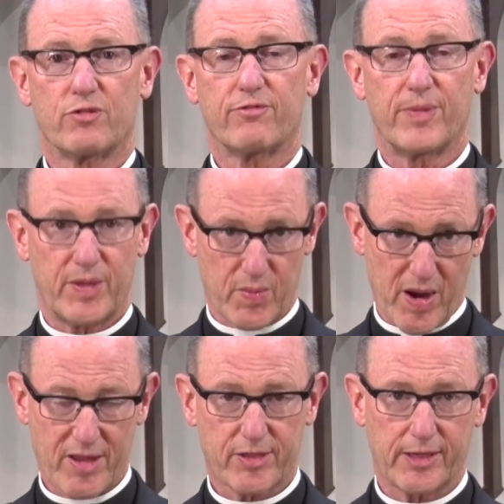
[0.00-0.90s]
from the
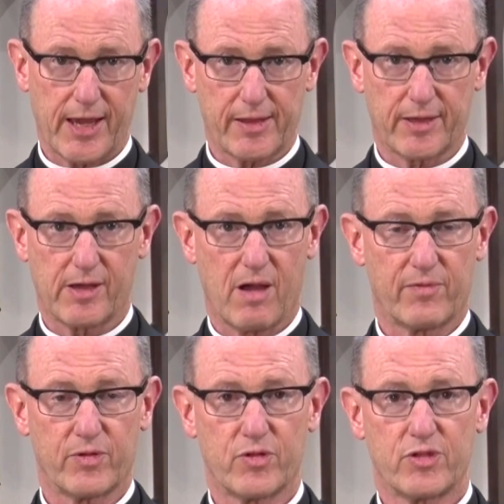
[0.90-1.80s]
Nebraska Catholic
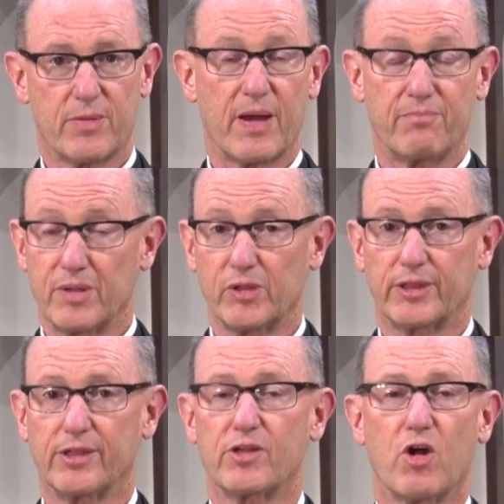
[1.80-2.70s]
Conference about
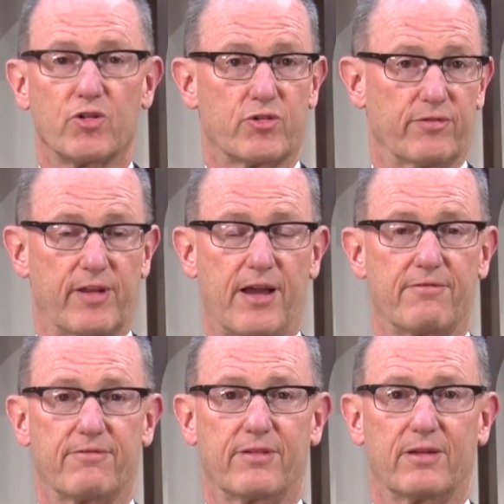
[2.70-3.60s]
building a culture of
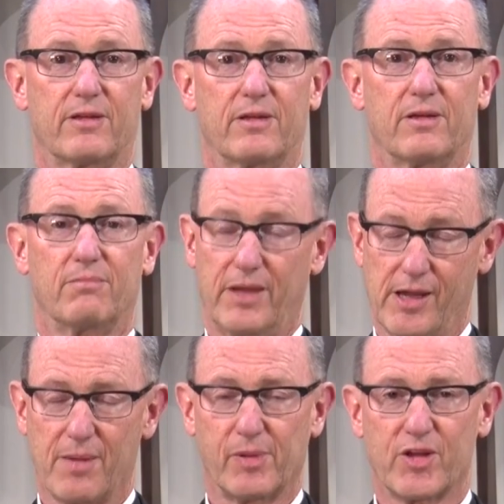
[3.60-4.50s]
life. May
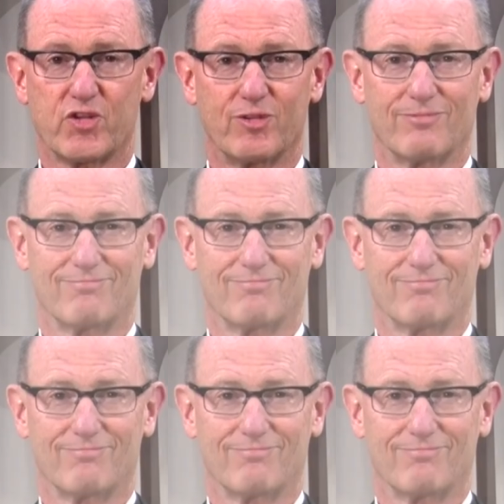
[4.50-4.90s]
God bless you.